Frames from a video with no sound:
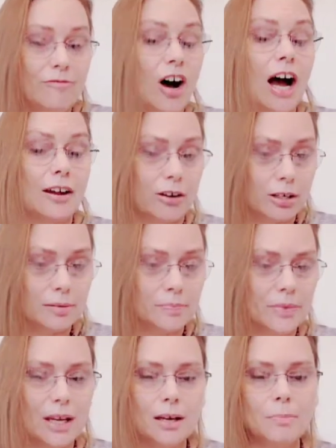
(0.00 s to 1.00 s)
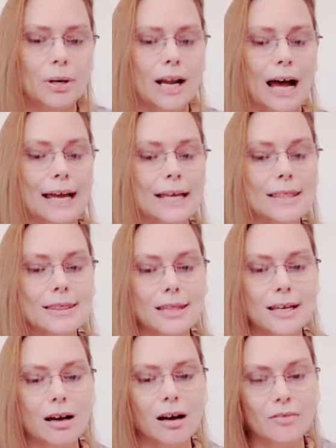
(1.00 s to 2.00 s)
fire, but I
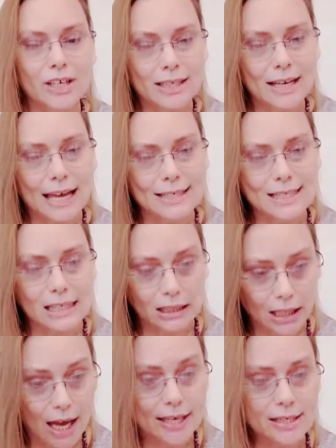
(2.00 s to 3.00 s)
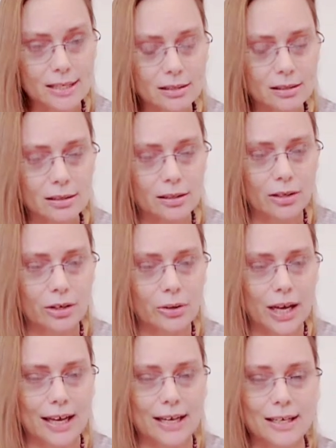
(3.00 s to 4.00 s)
think of it as light.
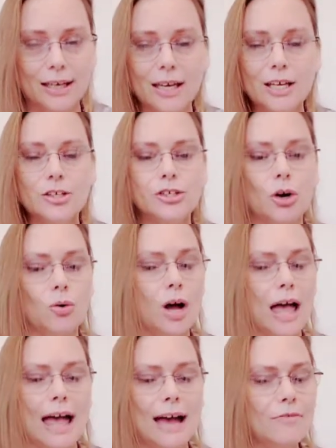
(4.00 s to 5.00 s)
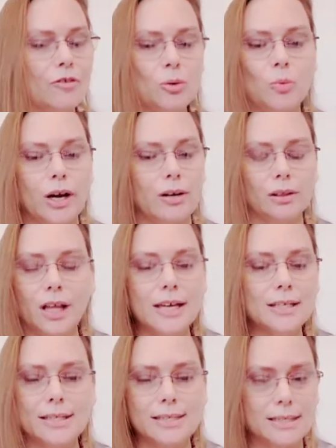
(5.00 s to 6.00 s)
Okay, so everywhere
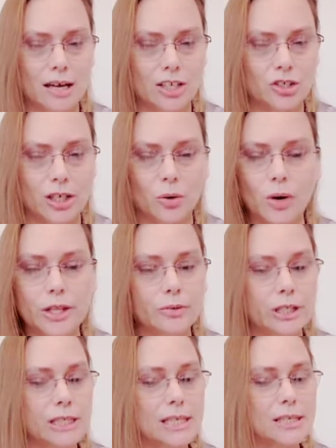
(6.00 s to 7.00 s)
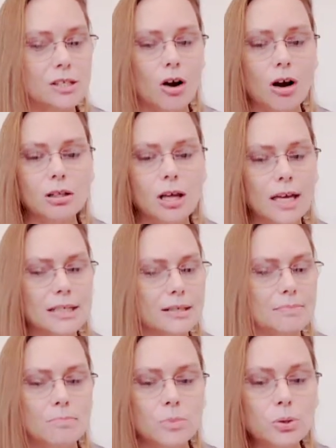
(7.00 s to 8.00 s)
light is touching, whether it's starlight,
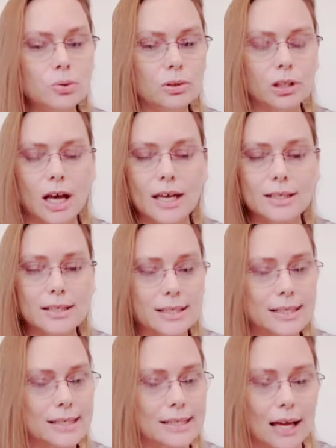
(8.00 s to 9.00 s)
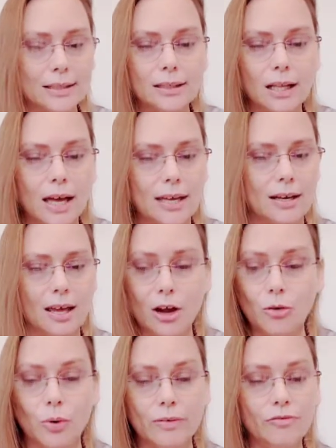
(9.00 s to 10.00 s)
moonlight, sunlight,
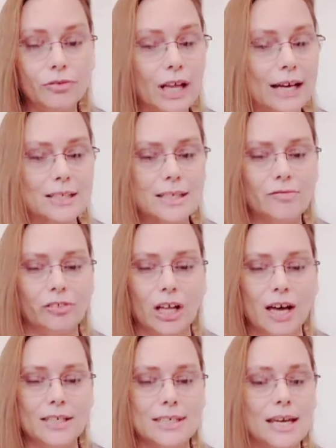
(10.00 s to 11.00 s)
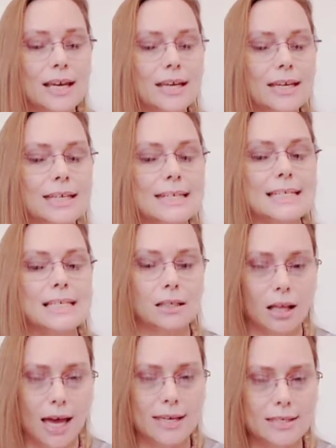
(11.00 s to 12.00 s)
reflective light, it is
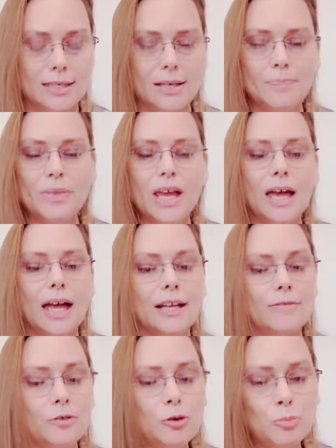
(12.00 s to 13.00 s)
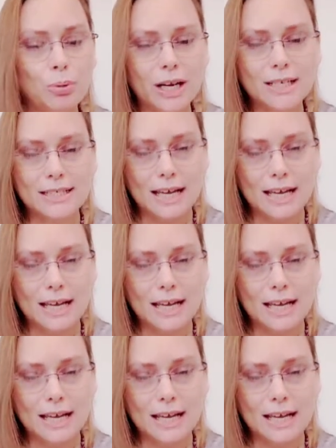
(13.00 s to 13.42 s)
light. And if you break